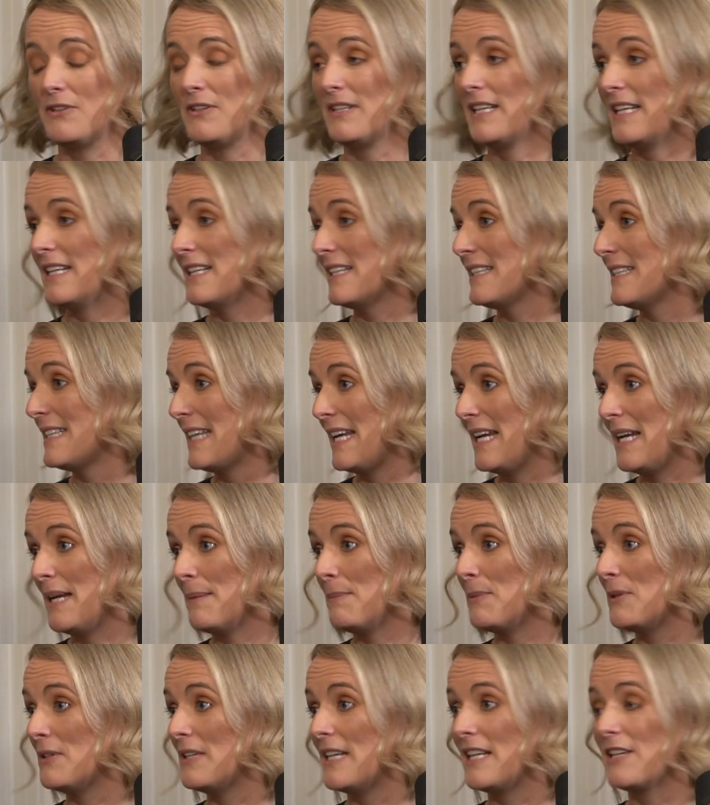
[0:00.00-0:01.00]
You need a
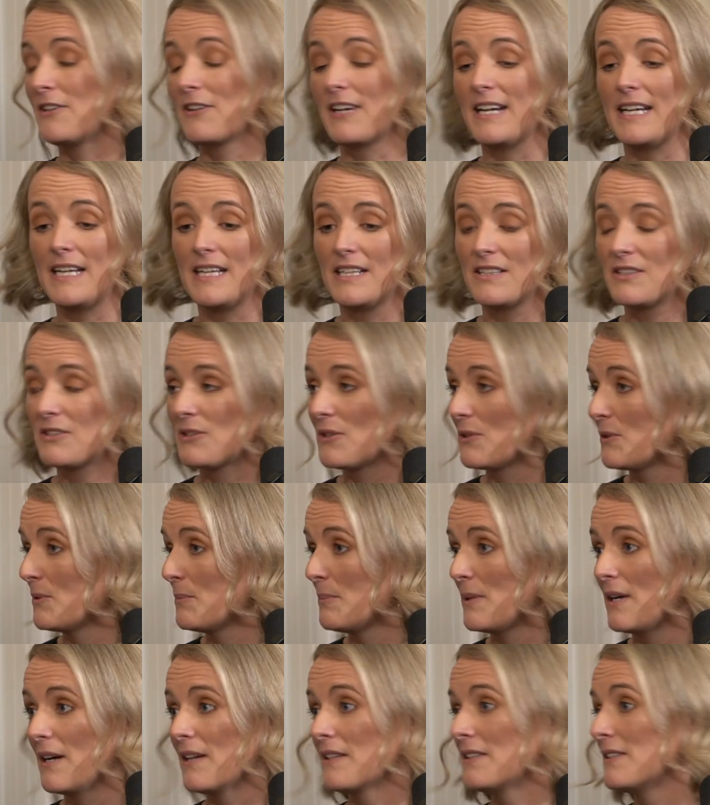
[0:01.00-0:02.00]
team. You need great
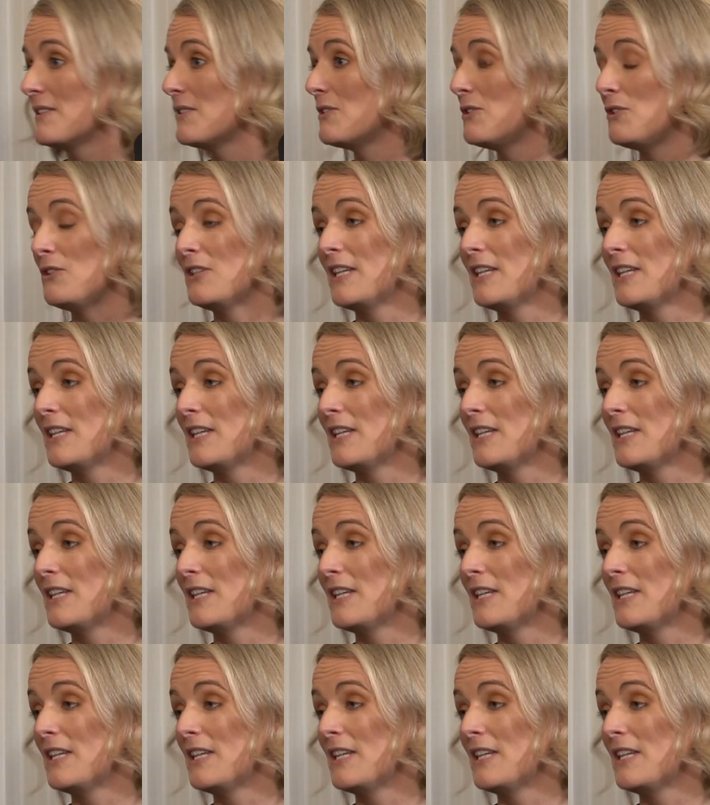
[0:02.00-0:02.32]
internal partners.